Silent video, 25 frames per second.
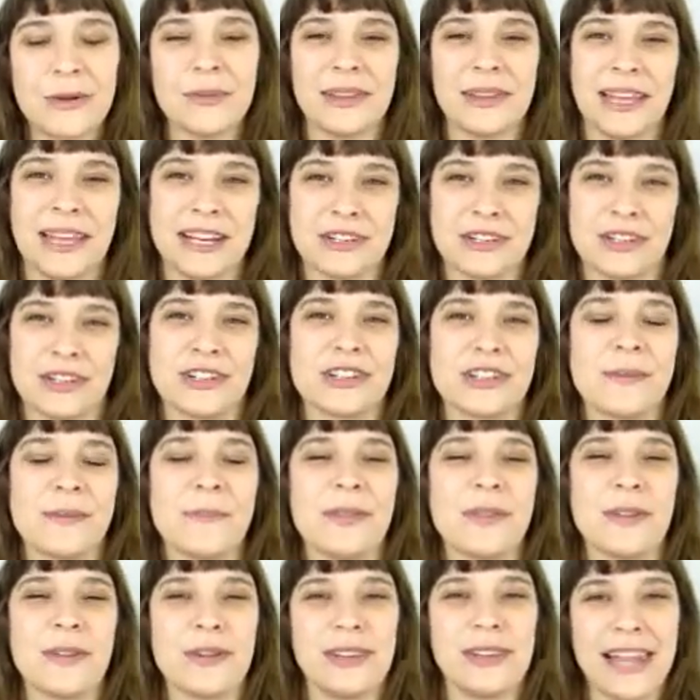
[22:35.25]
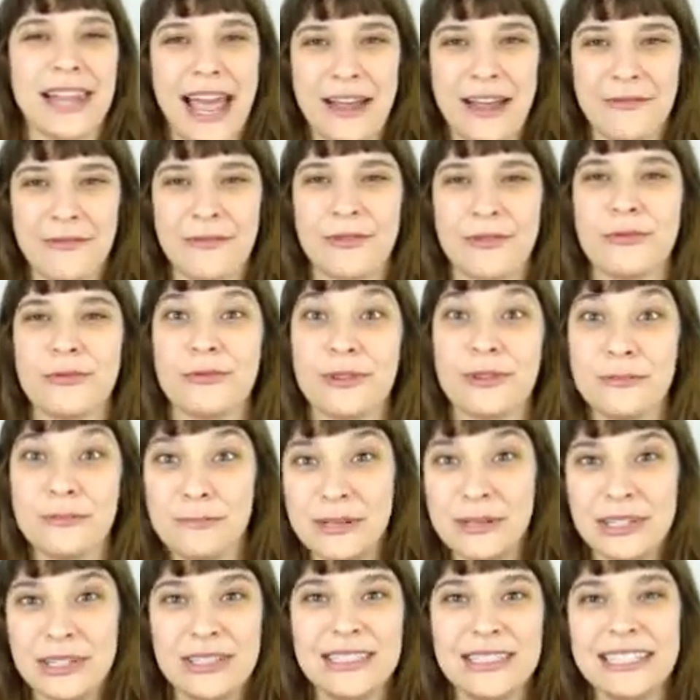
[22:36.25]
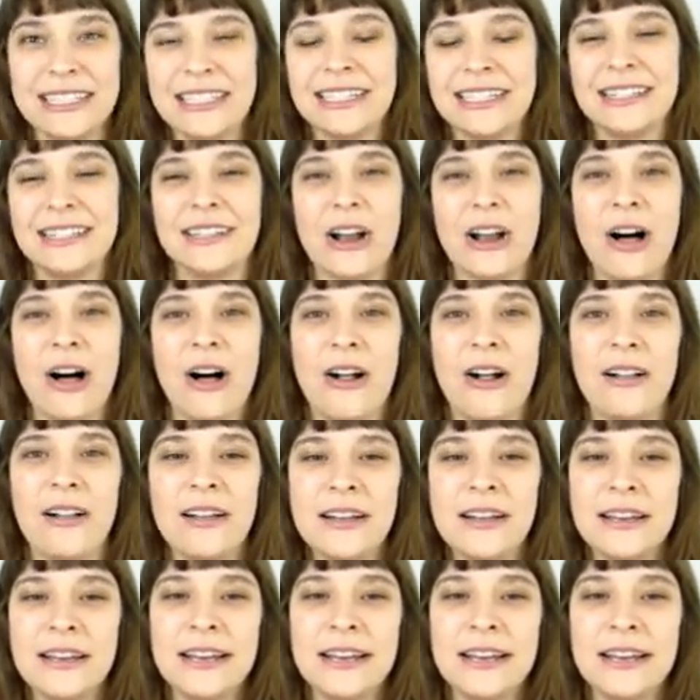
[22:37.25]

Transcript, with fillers: relationship and their life and rebuilding it all.